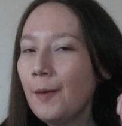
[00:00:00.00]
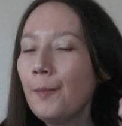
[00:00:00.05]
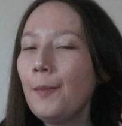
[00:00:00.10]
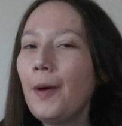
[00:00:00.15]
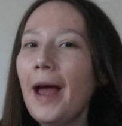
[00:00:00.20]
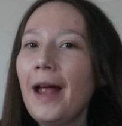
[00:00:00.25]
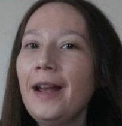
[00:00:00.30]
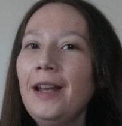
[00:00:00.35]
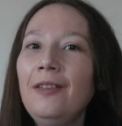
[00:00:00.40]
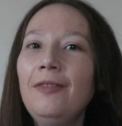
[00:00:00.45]

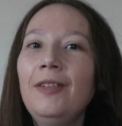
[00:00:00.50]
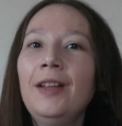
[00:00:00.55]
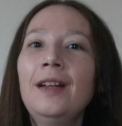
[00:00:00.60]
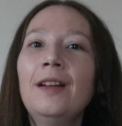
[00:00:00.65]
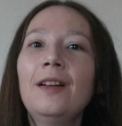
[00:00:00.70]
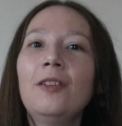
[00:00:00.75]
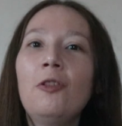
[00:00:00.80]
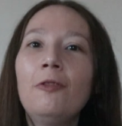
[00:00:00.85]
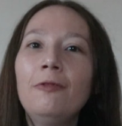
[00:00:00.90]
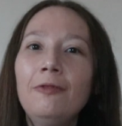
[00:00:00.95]
But anything
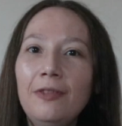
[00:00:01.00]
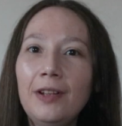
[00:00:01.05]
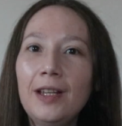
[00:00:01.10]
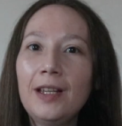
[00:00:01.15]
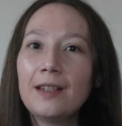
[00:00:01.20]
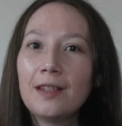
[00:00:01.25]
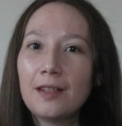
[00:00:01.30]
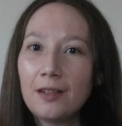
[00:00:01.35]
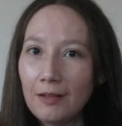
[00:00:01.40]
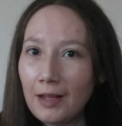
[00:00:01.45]

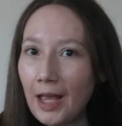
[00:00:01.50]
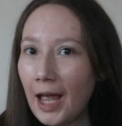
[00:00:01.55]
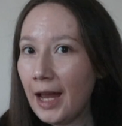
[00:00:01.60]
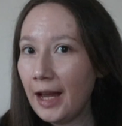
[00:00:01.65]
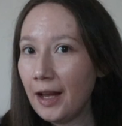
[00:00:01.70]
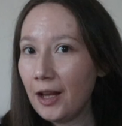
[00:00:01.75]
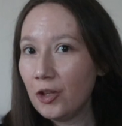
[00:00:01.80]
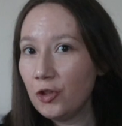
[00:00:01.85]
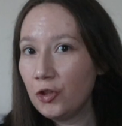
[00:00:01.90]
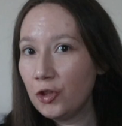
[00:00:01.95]
comfy, so
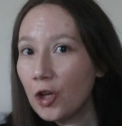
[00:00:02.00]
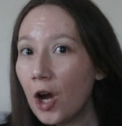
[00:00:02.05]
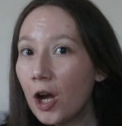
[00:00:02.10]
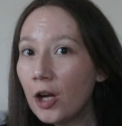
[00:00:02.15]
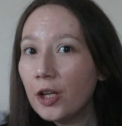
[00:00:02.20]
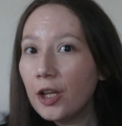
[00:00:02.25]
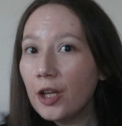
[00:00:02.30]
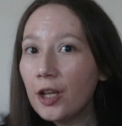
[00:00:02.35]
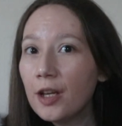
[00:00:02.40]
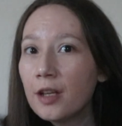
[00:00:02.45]
like
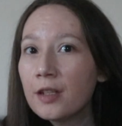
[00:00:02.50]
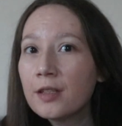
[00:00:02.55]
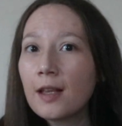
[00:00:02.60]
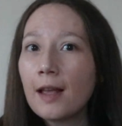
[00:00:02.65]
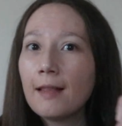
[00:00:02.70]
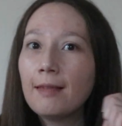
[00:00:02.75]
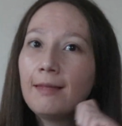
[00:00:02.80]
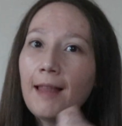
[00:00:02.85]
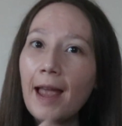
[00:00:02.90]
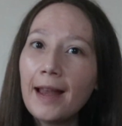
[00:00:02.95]

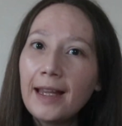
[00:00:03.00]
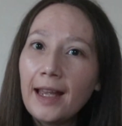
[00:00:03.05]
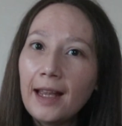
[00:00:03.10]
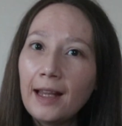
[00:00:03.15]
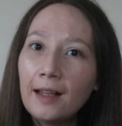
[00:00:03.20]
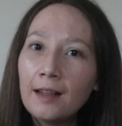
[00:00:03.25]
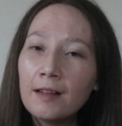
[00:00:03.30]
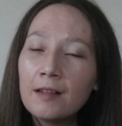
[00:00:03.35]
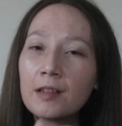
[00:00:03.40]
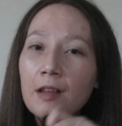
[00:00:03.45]
joggers,
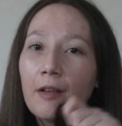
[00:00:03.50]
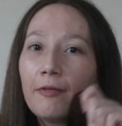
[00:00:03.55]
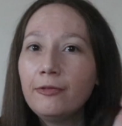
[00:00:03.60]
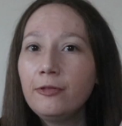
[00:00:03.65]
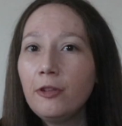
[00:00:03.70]
leggings,